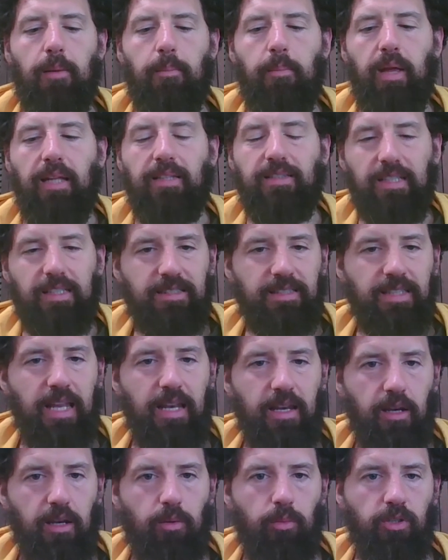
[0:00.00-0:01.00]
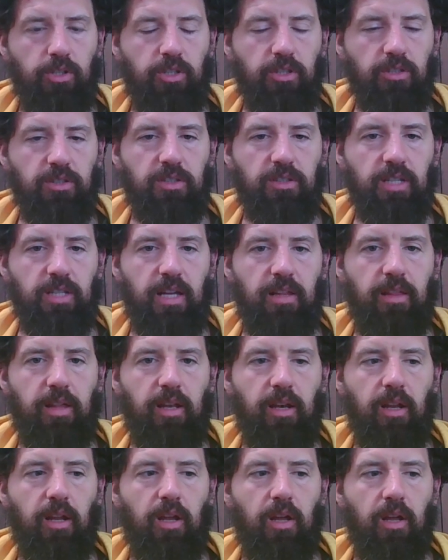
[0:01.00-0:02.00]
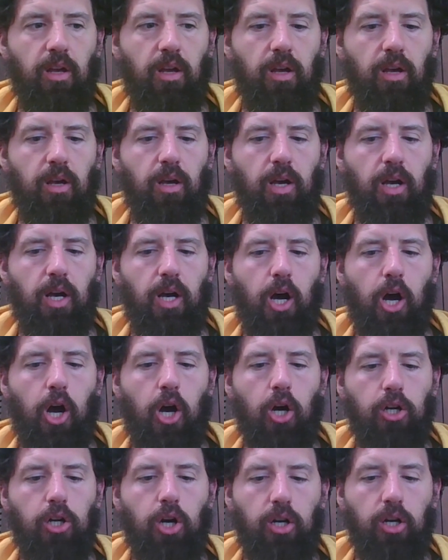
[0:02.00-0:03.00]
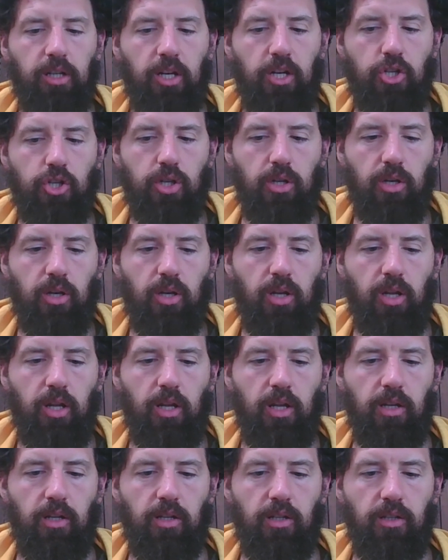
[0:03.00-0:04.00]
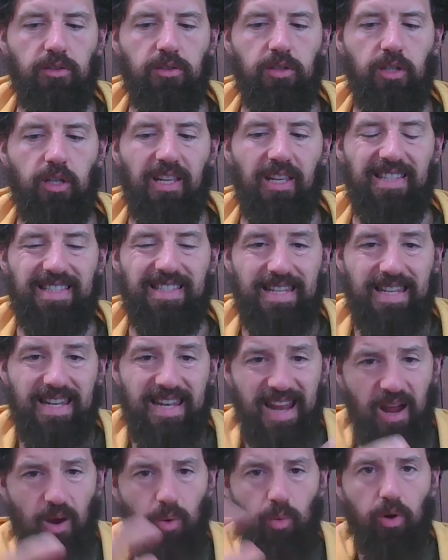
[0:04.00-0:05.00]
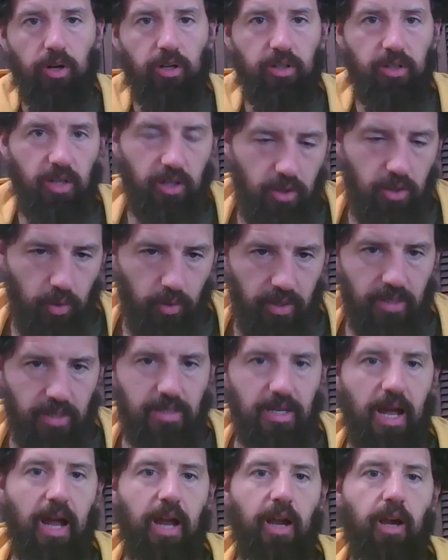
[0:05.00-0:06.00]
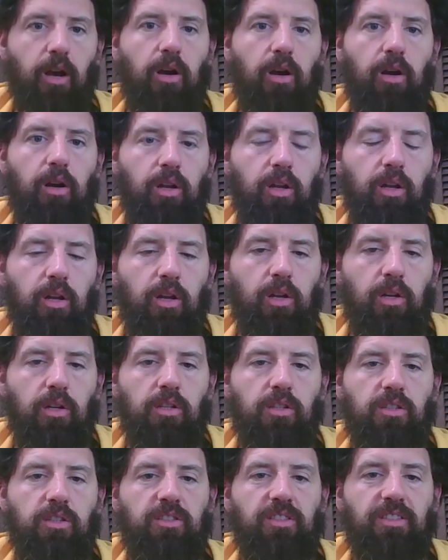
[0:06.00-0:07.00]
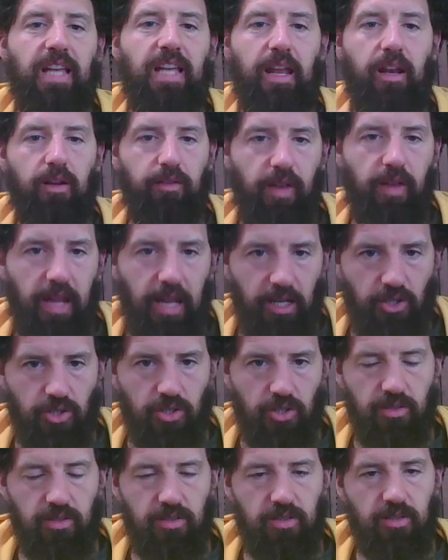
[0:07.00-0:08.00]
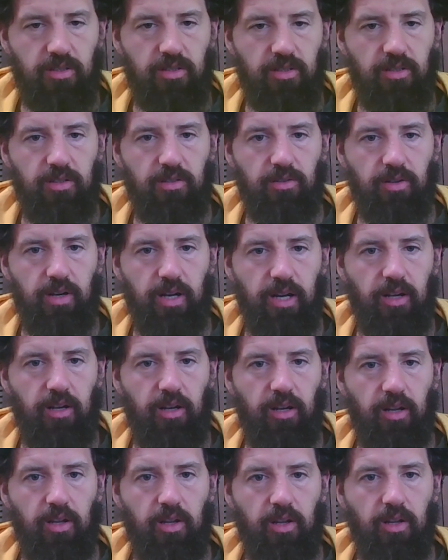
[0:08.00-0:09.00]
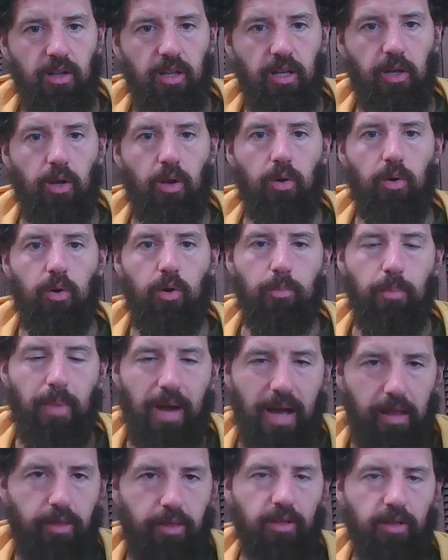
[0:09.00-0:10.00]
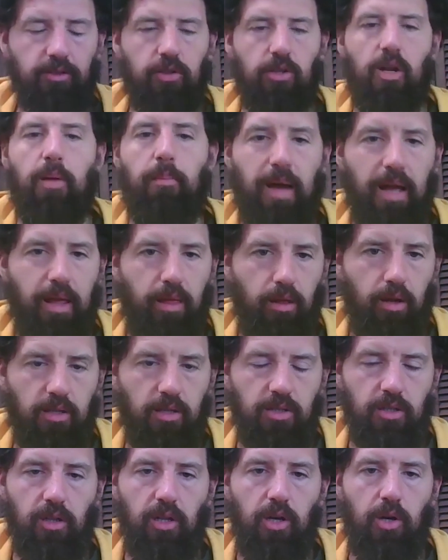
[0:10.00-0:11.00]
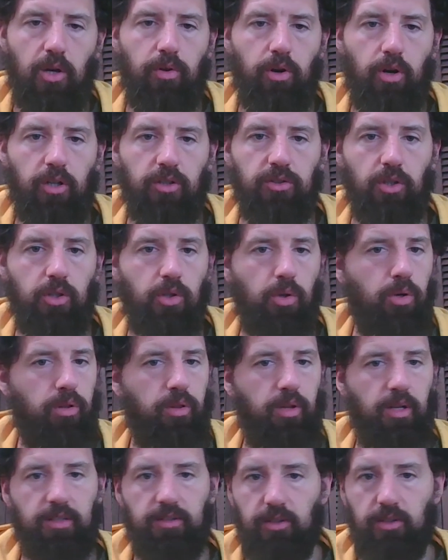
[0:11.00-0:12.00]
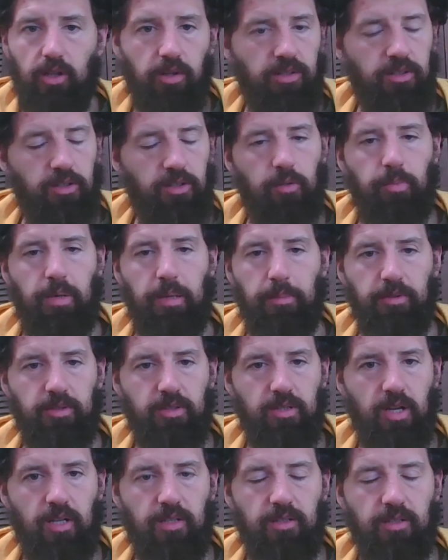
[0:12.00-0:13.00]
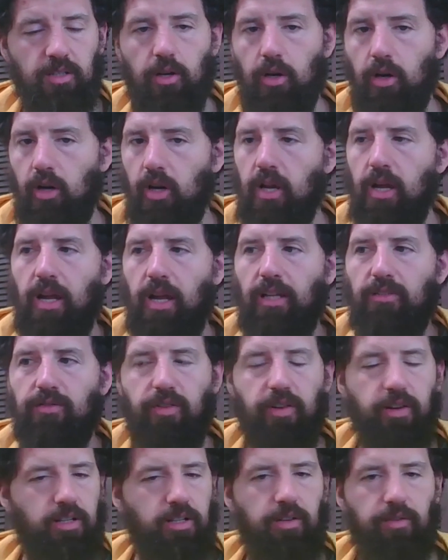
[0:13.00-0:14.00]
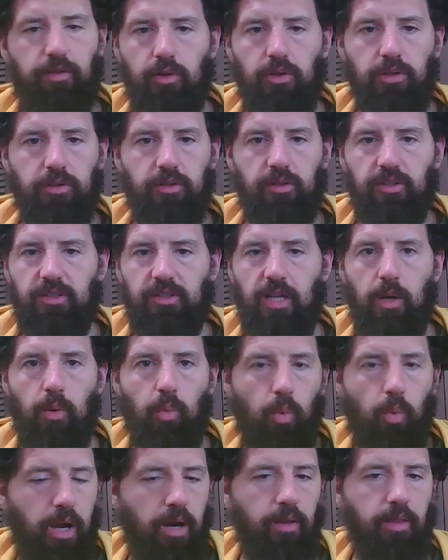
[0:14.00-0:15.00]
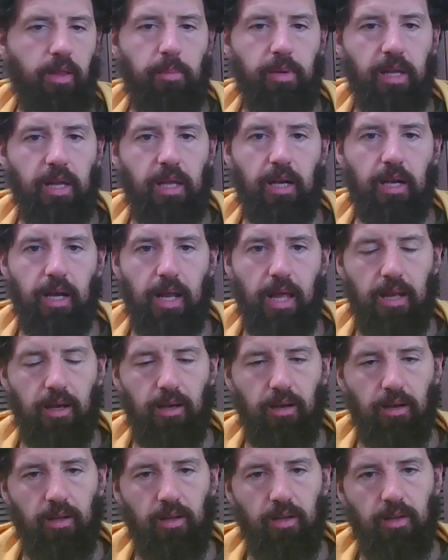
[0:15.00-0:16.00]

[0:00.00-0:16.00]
it's extended, which is to say that our cognition is networked into an entire set of agents, right? Like my thoughts are not my thoughts alone. They're also your thoughts and all these other people's thoughts. And it's very difficult to say where they begin and end.